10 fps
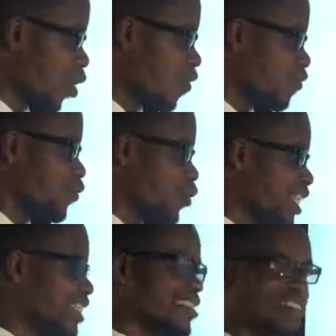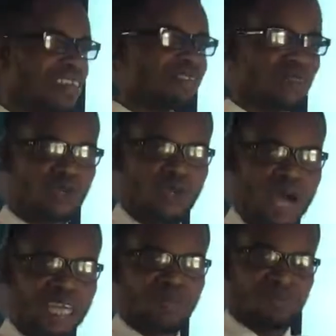of fully deserving. So you
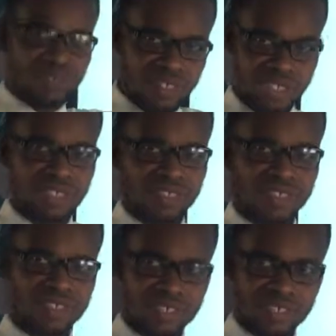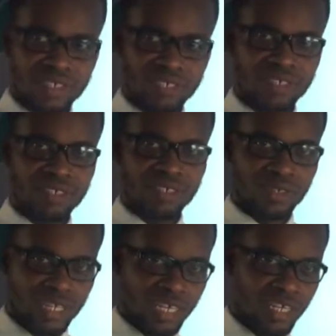are in position.
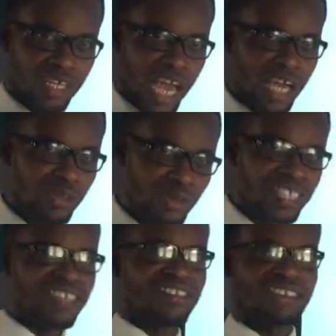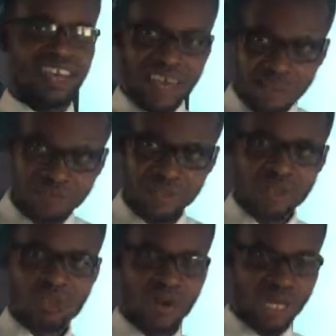Okay? And you deserve
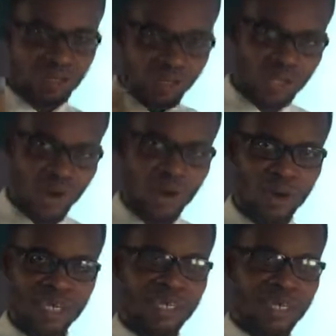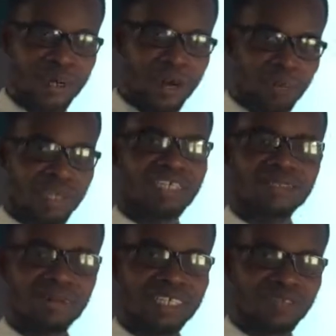to enjoy pocket
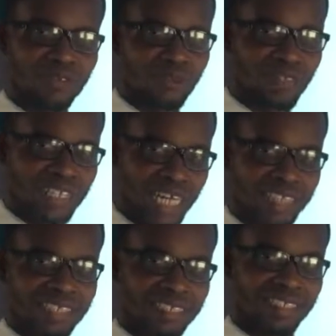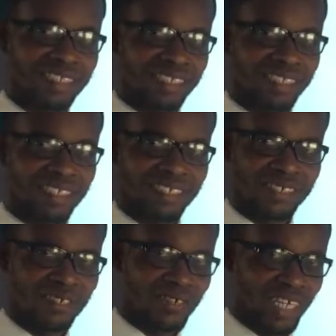money from your dad.
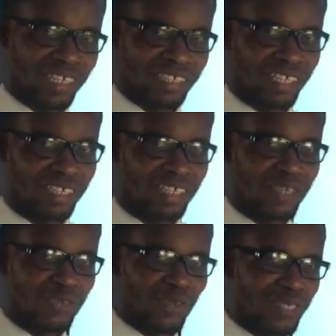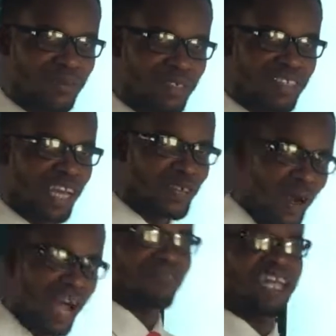You understand? So it means that you
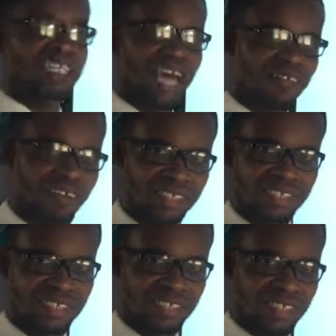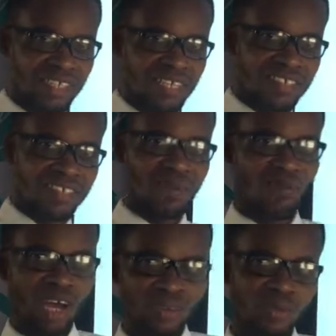have that advantage.
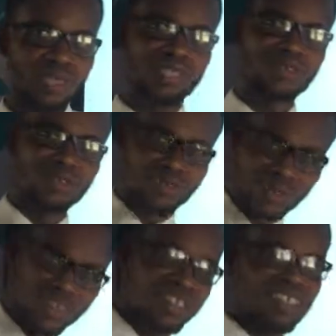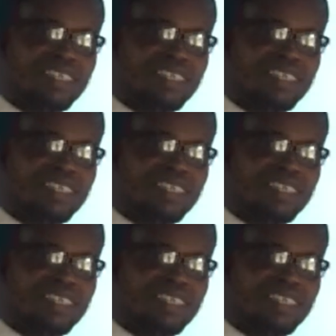Someone who is not